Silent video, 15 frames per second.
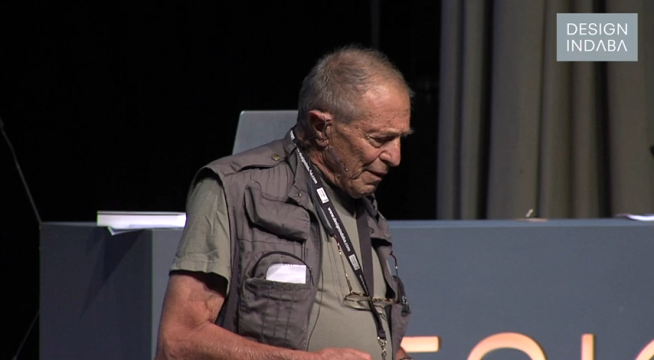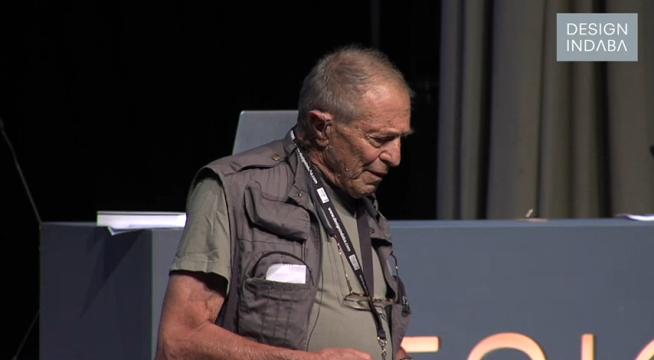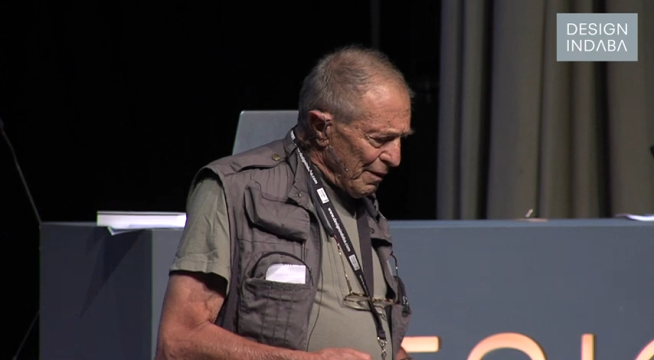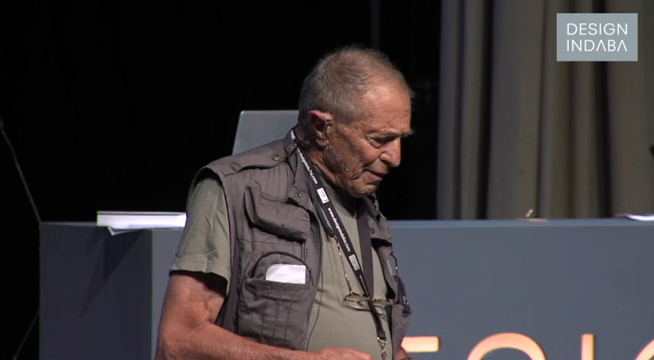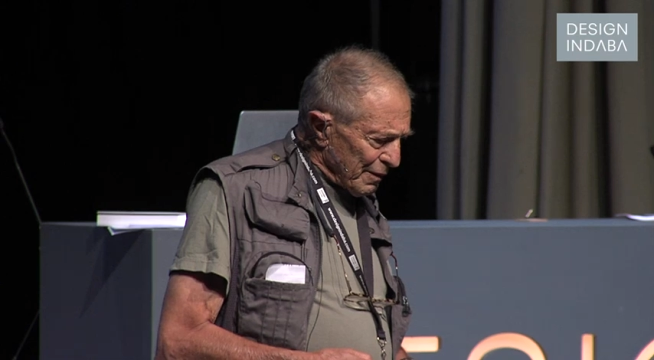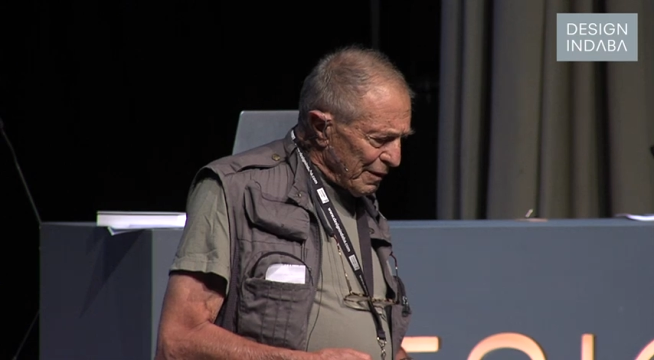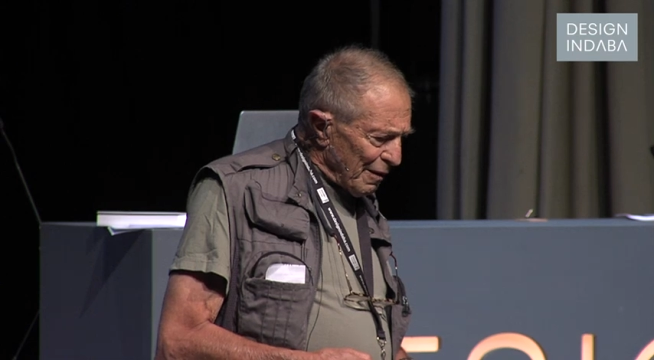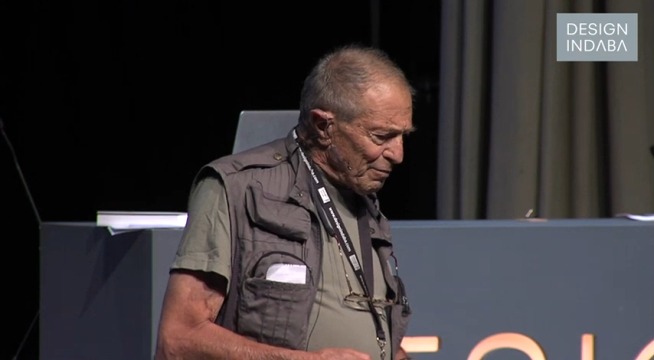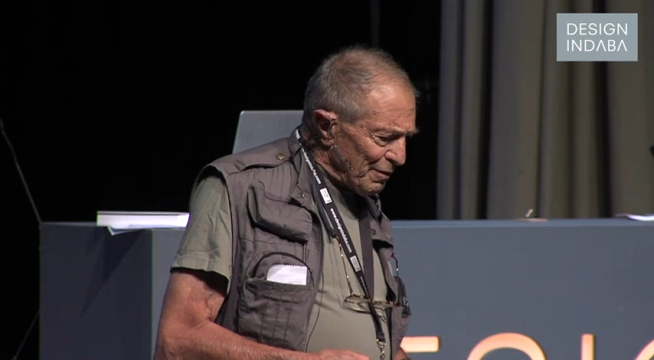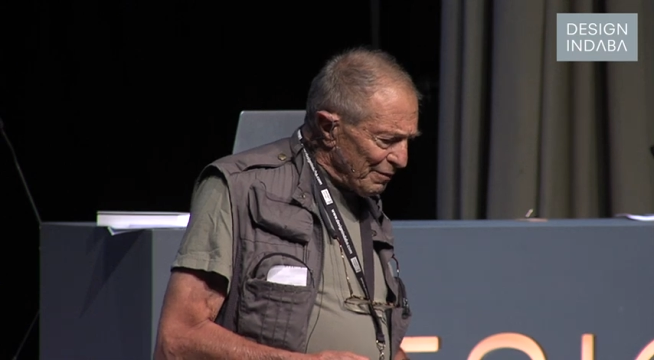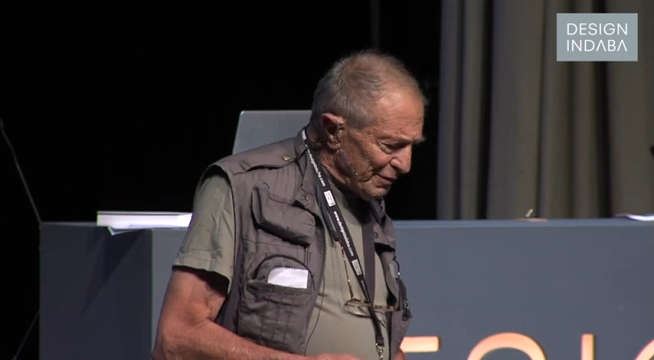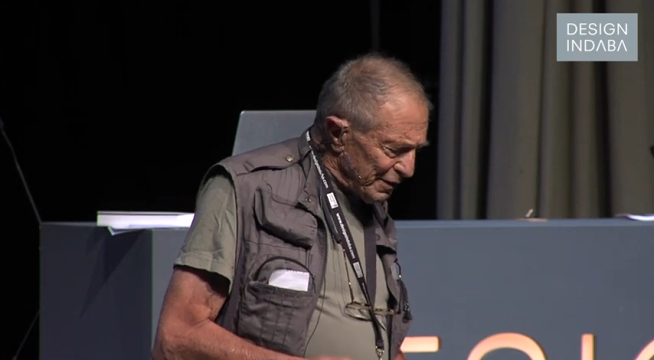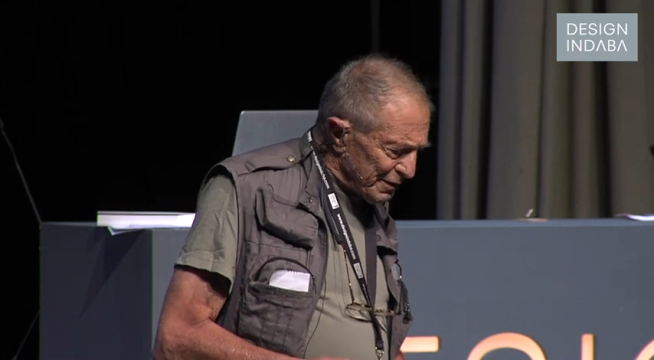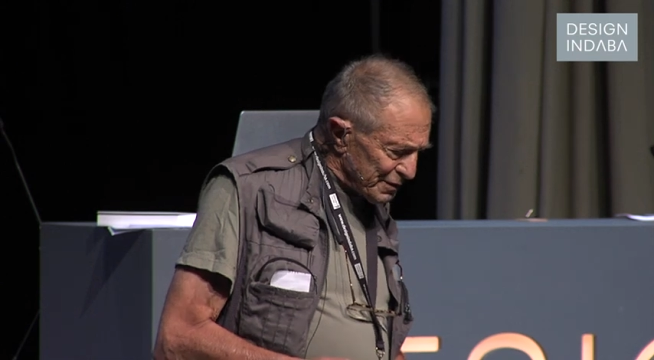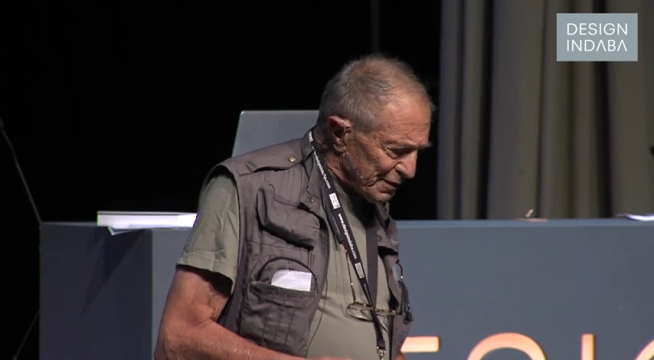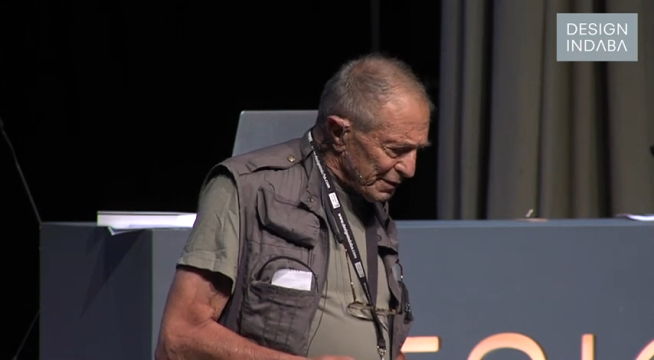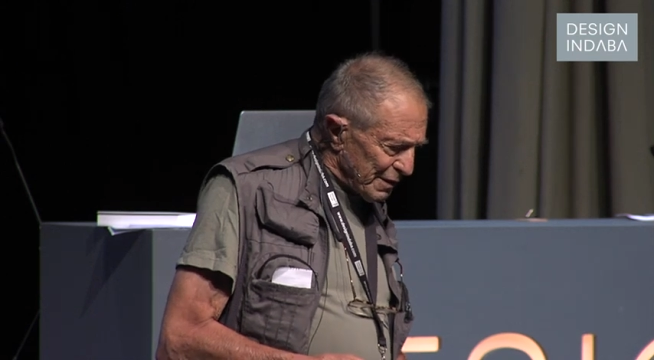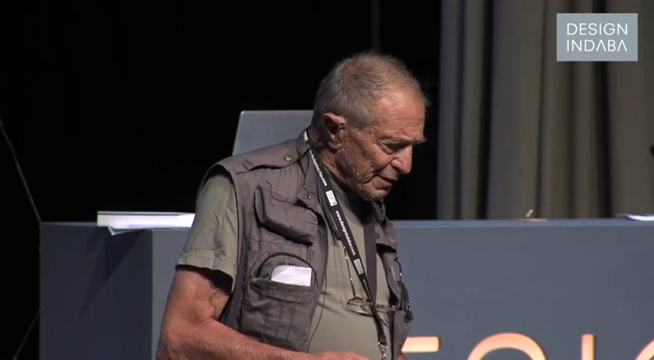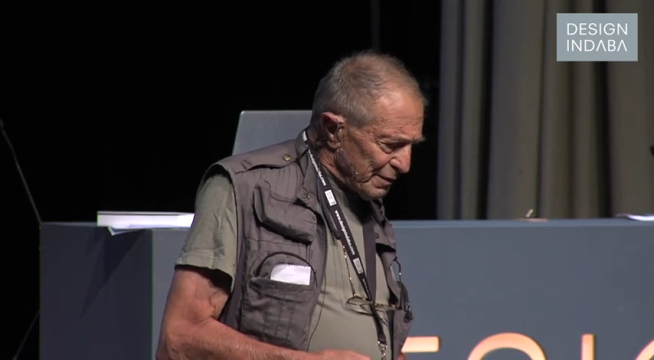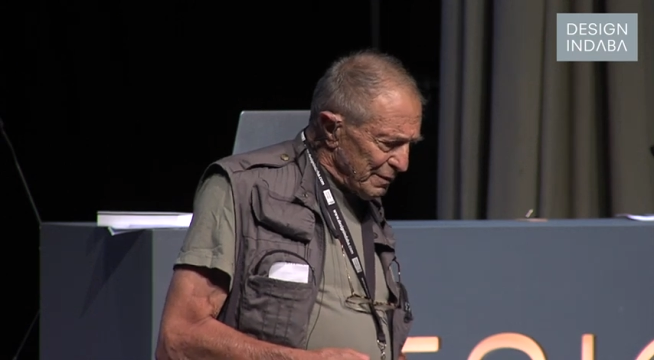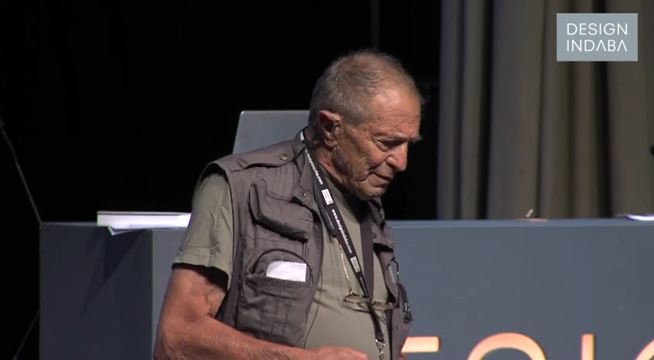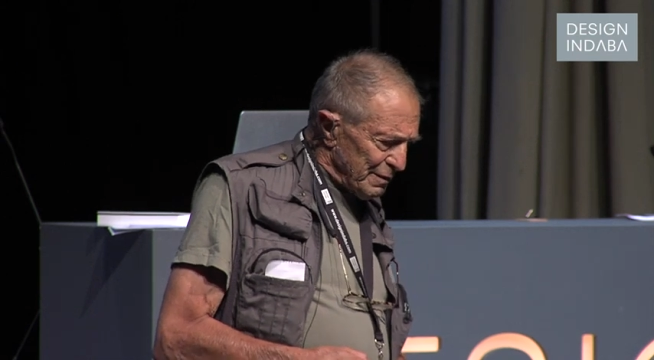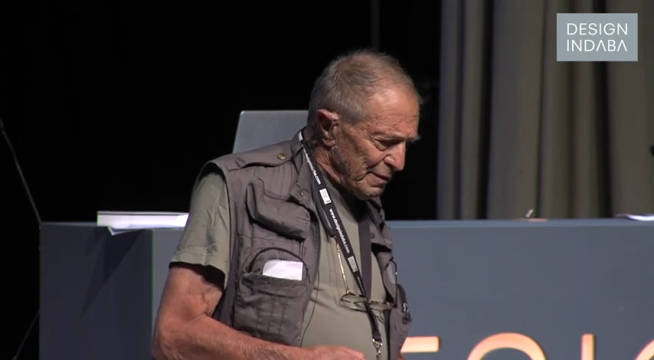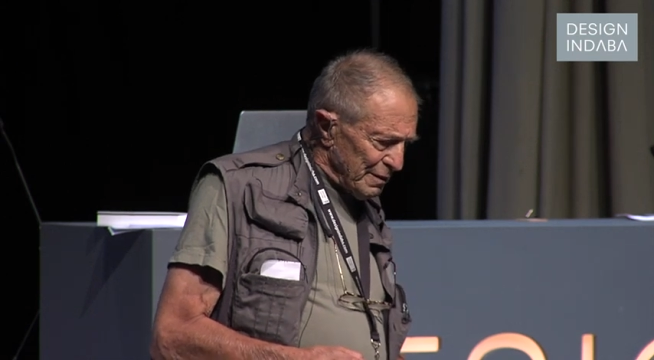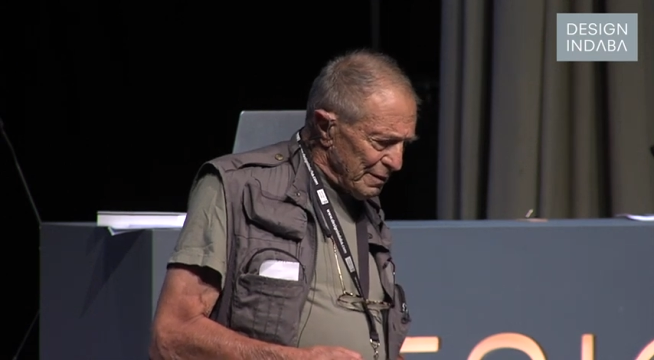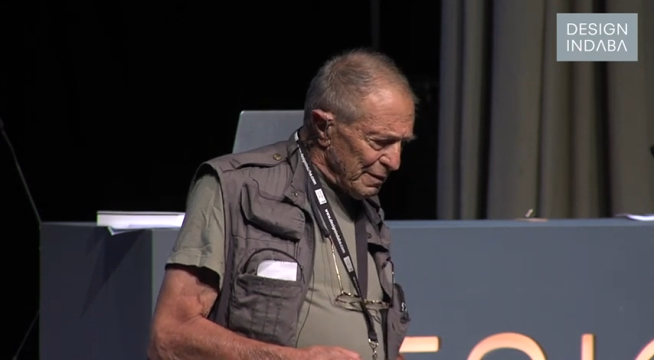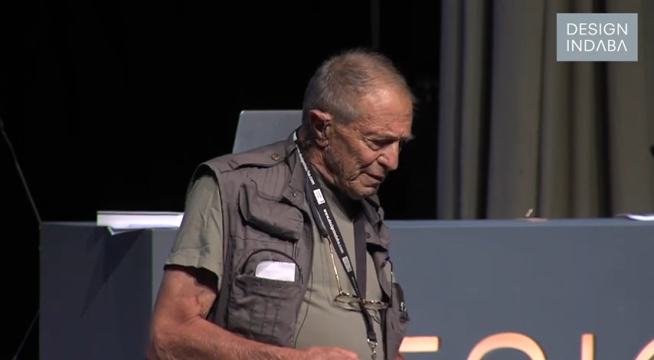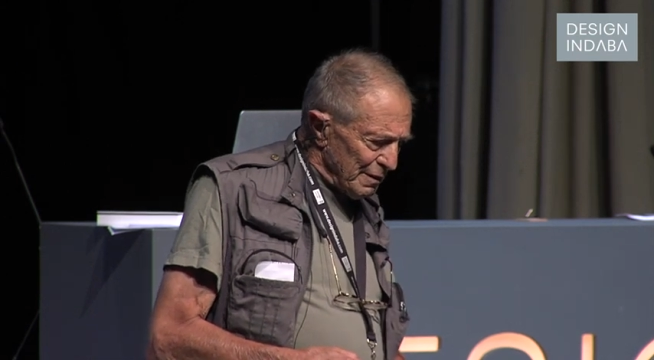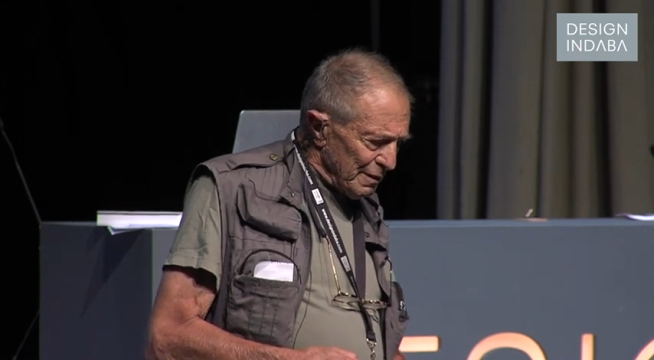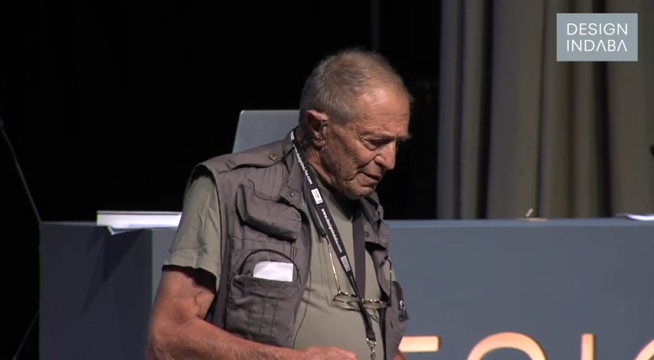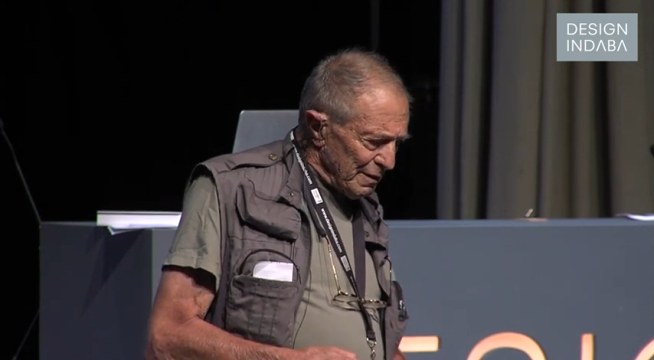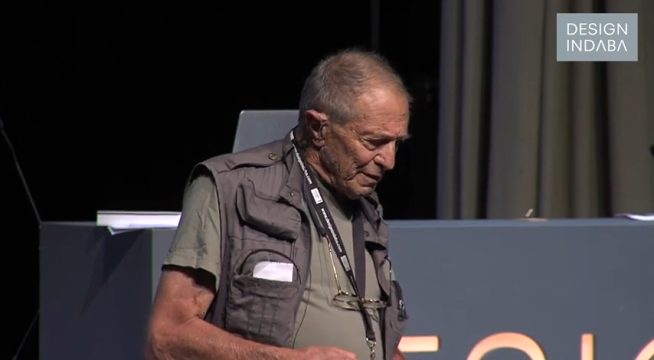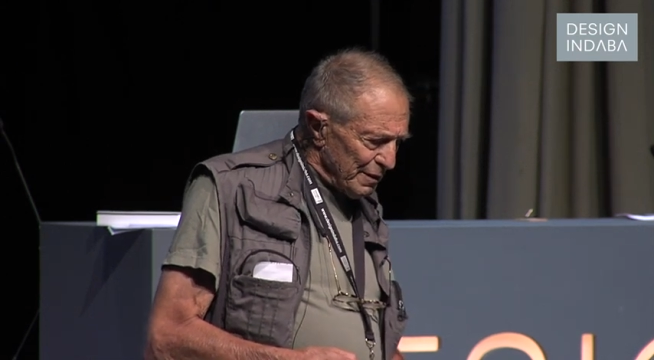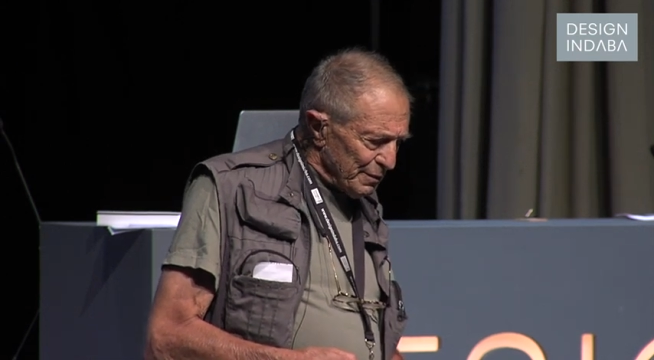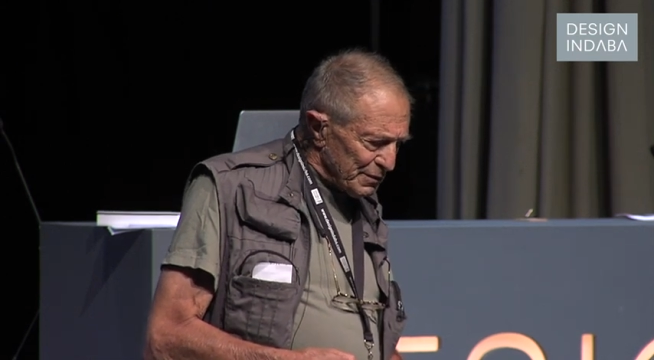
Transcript: A couple of years ago, there